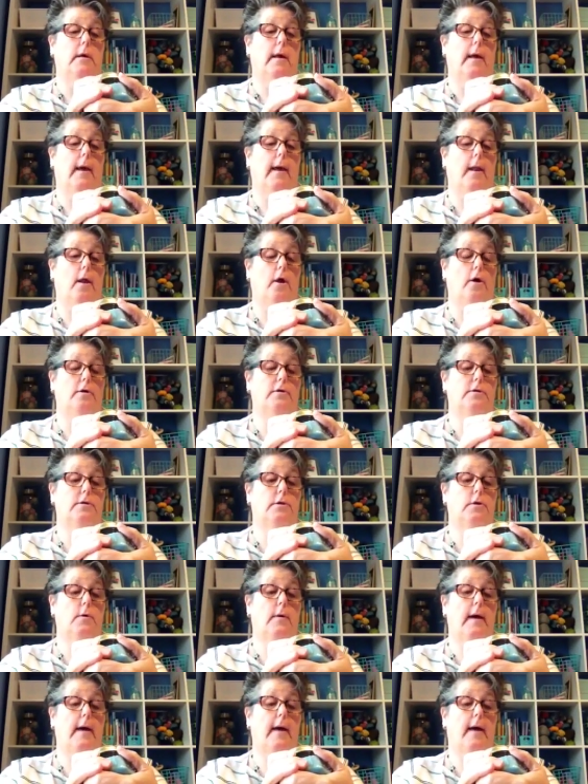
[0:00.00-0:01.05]
It
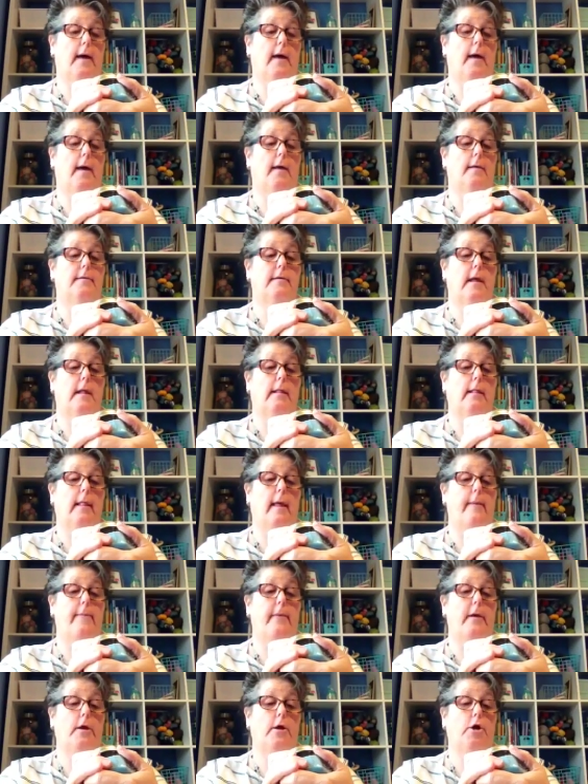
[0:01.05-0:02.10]
also has
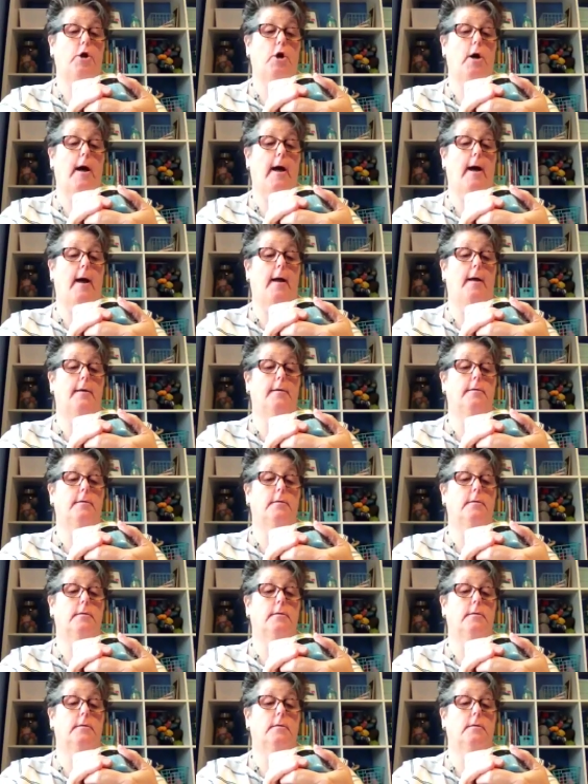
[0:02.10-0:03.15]

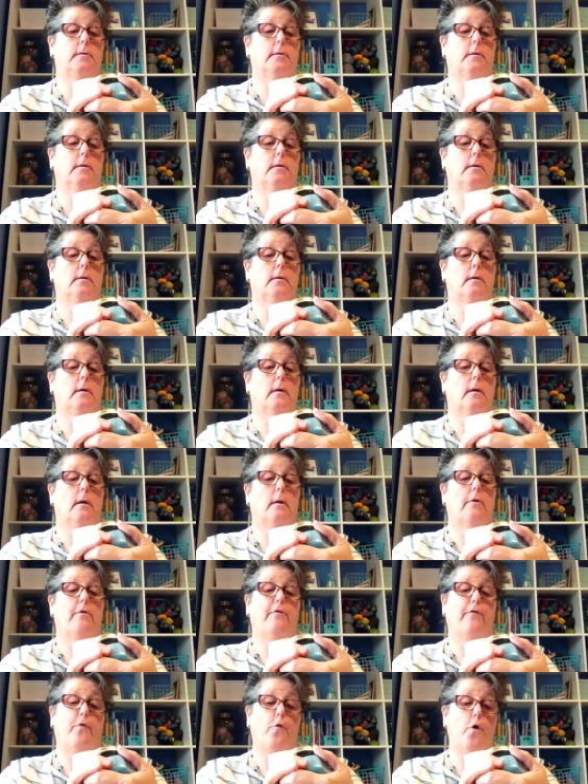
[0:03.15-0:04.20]
lemongrass,
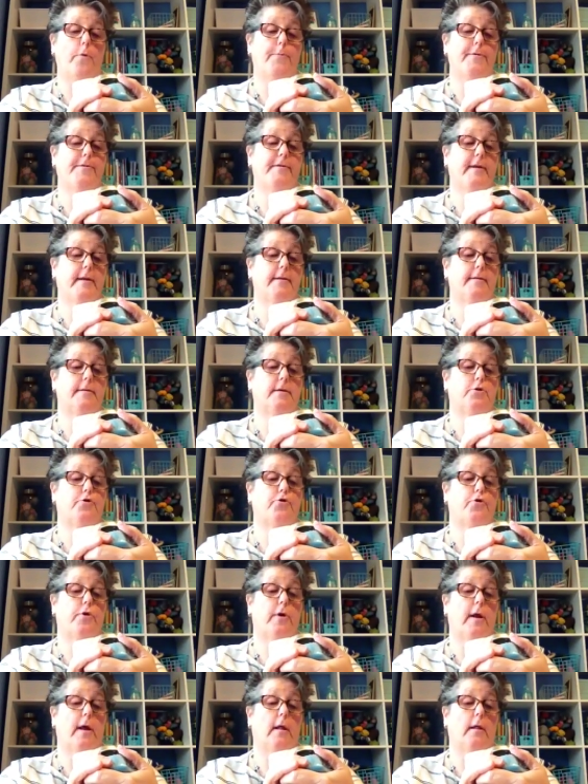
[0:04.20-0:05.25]
4%
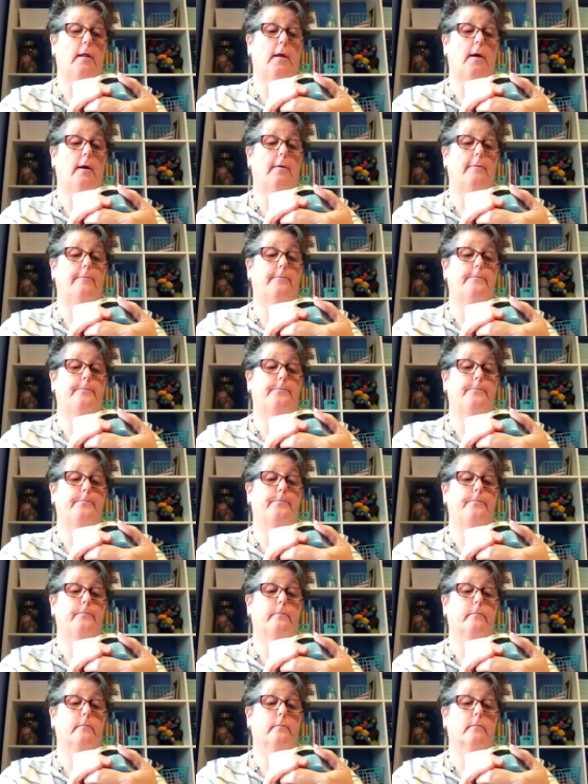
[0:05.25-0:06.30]
citronella,
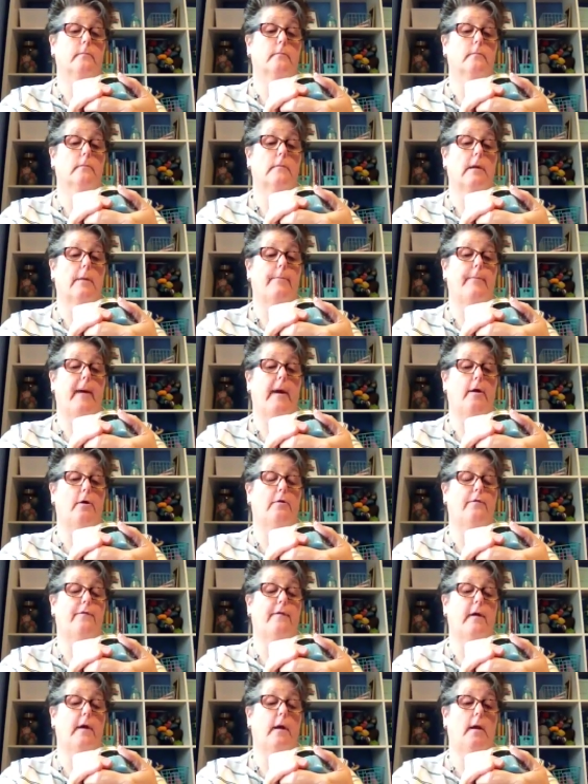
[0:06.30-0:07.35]

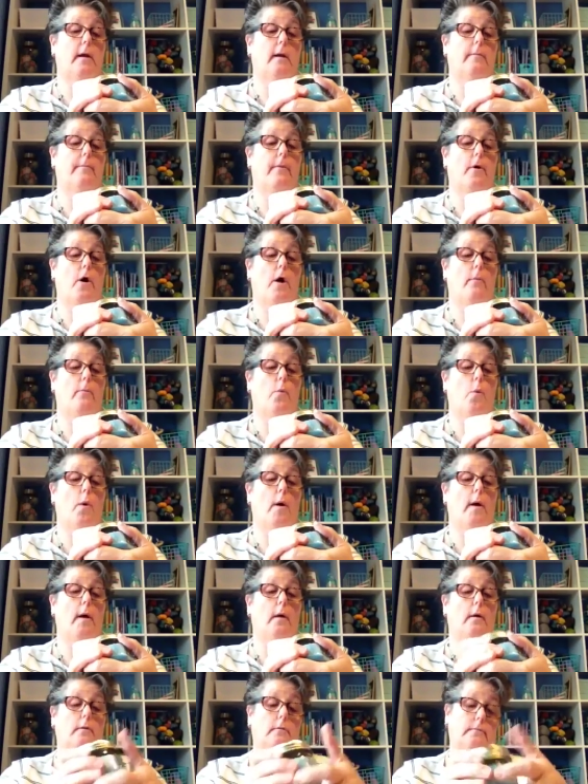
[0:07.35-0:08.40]
paraffin, palm
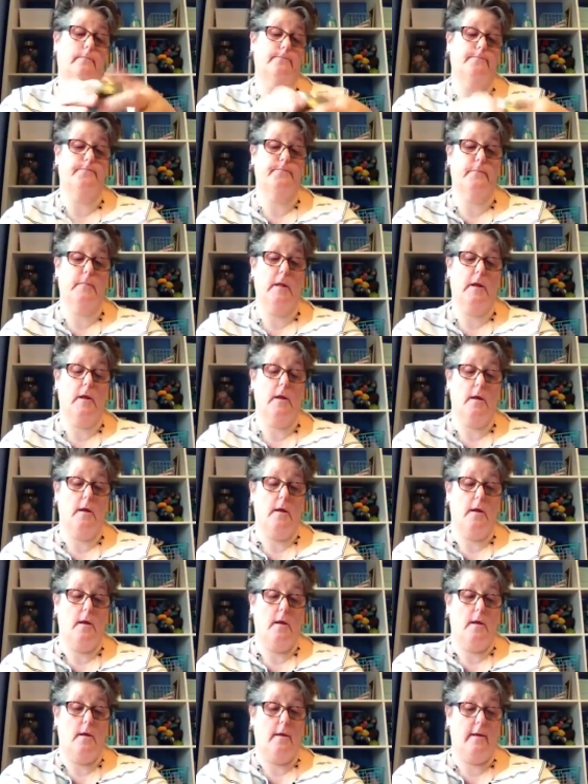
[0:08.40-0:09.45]
oil,
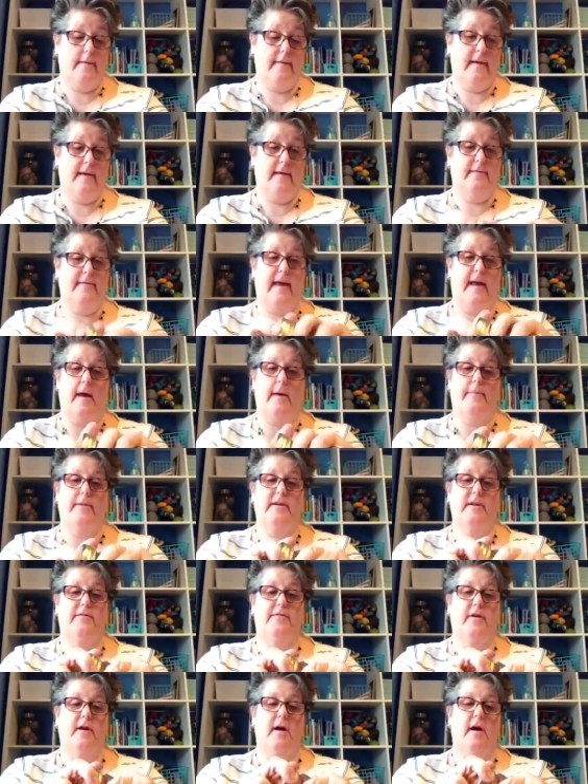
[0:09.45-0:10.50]
and they come in
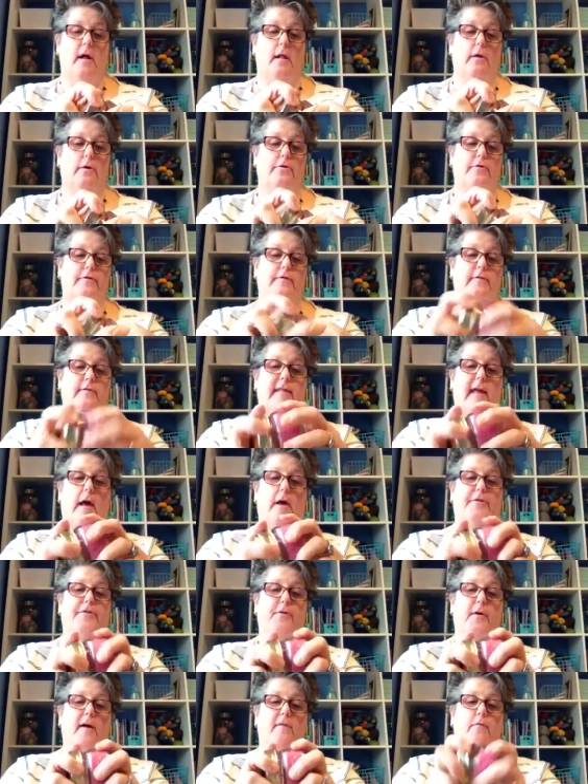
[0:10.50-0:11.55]
different colors. They
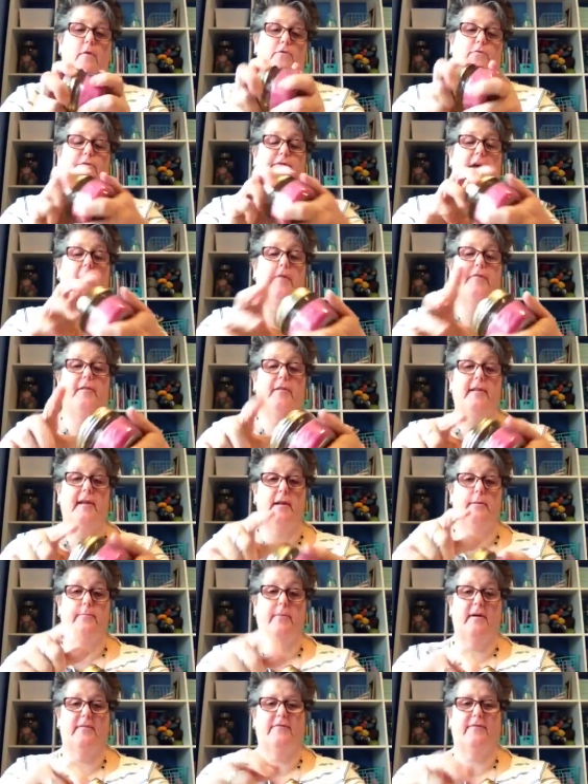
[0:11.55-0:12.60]
also have ones without the
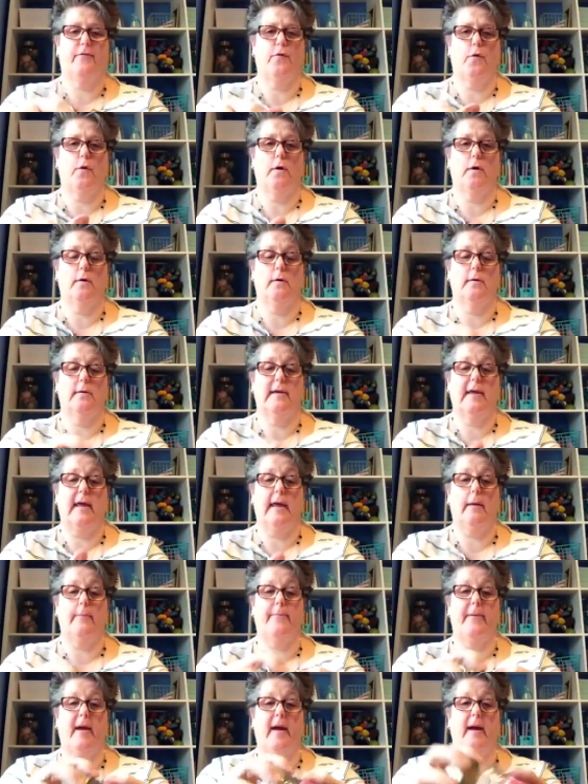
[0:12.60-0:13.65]
lid, but for
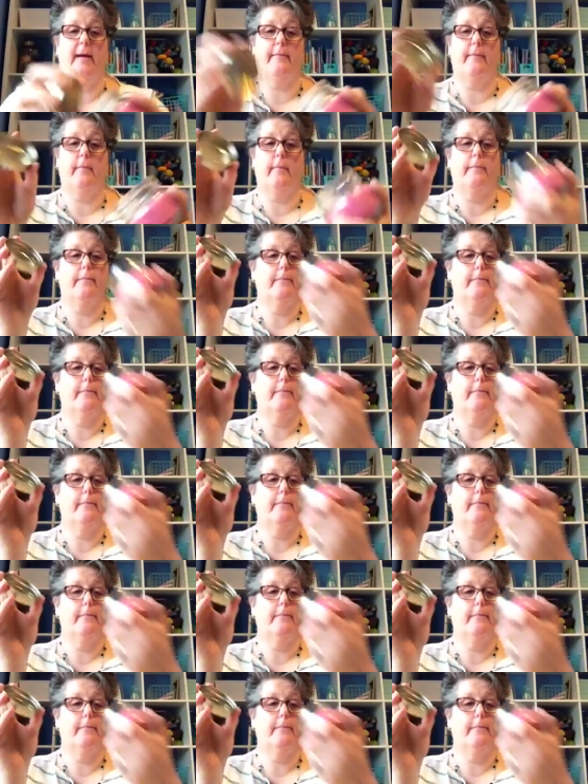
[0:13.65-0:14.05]
camping,